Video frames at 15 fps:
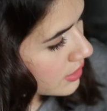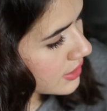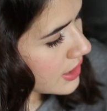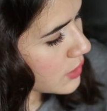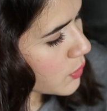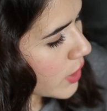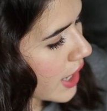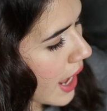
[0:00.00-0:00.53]
It
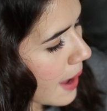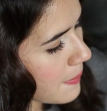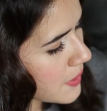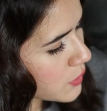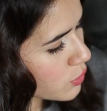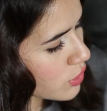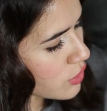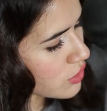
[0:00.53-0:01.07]
says what
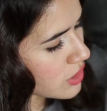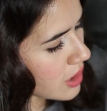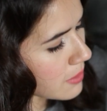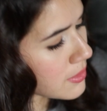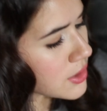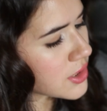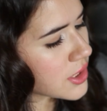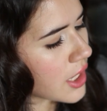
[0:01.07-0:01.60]
happens when you
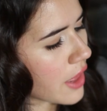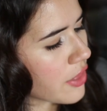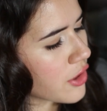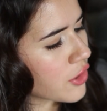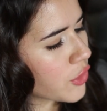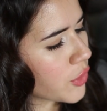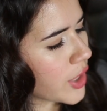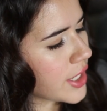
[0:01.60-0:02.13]
tumble
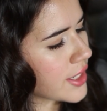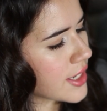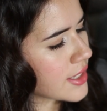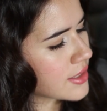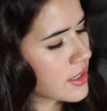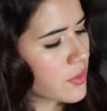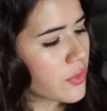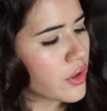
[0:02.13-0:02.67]
together great
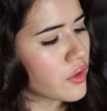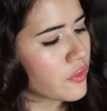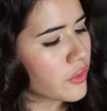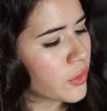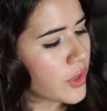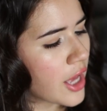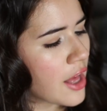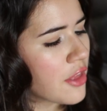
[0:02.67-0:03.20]
tasting real
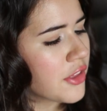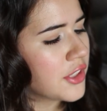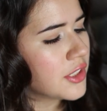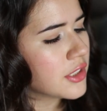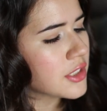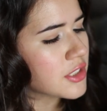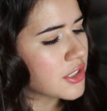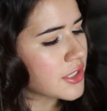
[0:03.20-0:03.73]
food, healthy,
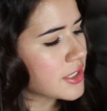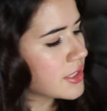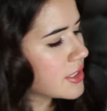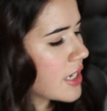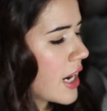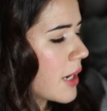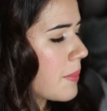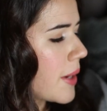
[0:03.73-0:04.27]
delicious
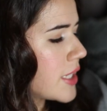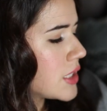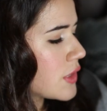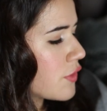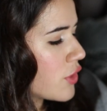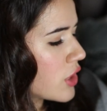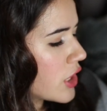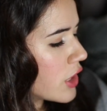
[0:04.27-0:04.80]
snack
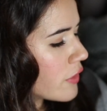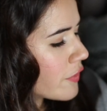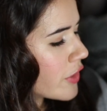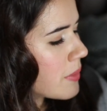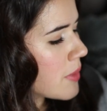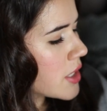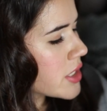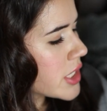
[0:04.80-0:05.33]
bites for
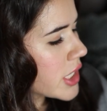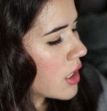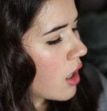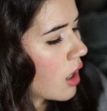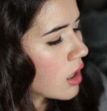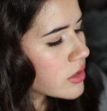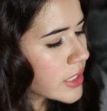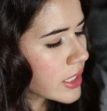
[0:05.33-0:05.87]
guilt-free munching
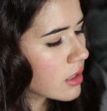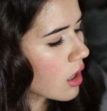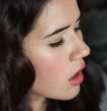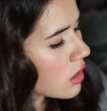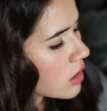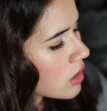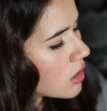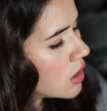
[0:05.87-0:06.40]
all day
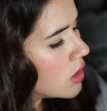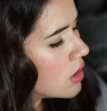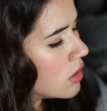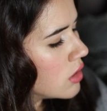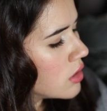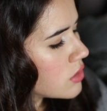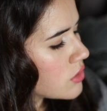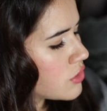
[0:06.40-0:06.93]
long.
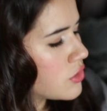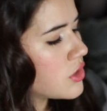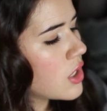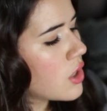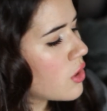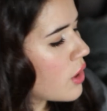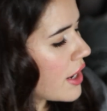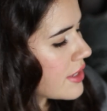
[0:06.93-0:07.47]

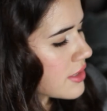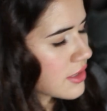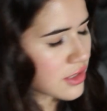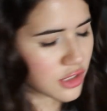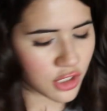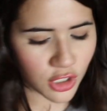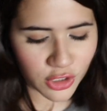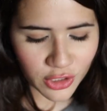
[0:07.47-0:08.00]
So I
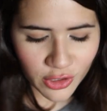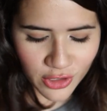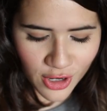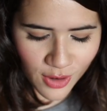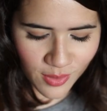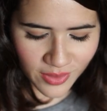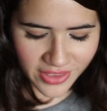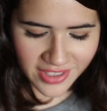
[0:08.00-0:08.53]
still don't
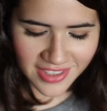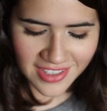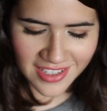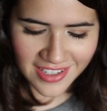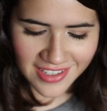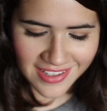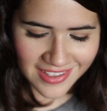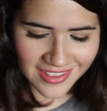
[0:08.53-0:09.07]
know what this
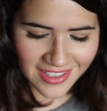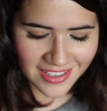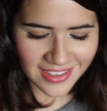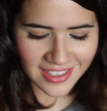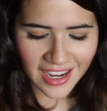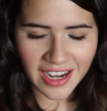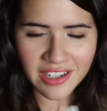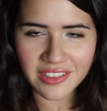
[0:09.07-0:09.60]
is.
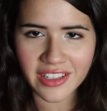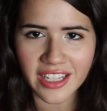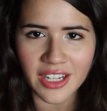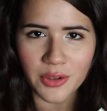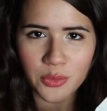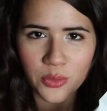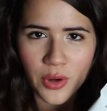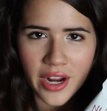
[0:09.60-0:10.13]
It's kind of
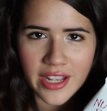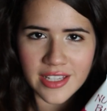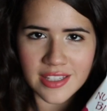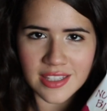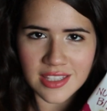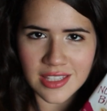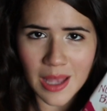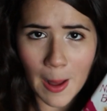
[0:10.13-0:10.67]
like
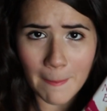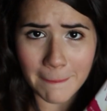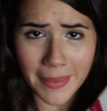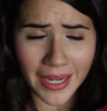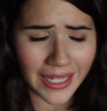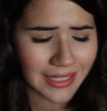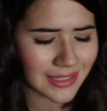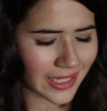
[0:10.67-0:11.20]
rice
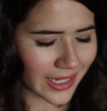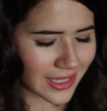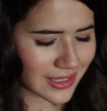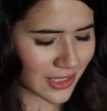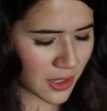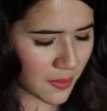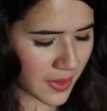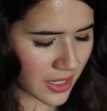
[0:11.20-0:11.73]
bites. I
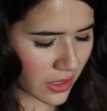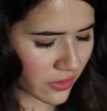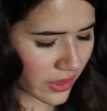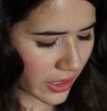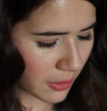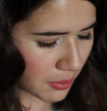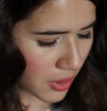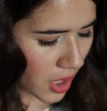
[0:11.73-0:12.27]
guess they're made out of
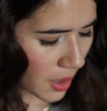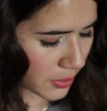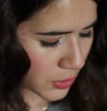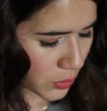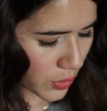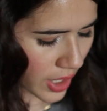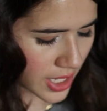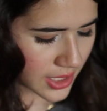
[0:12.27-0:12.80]
like
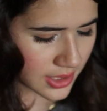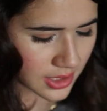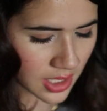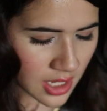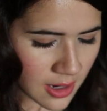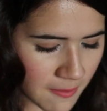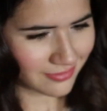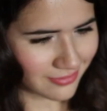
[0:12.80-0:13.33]
popped rice.
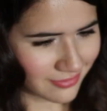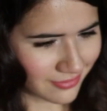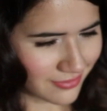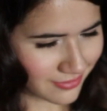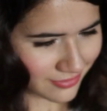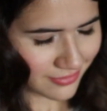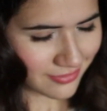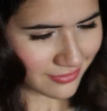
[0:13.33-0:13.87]

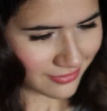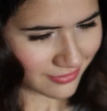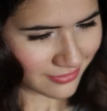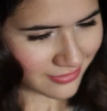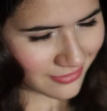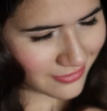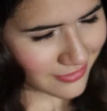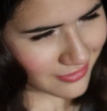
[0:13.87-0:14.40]

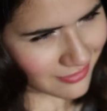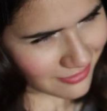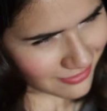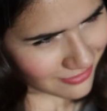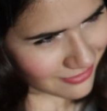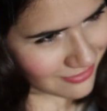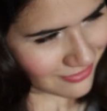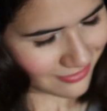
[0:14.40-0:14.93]

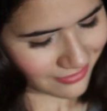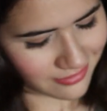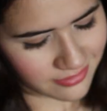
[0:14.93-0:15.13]
Ah!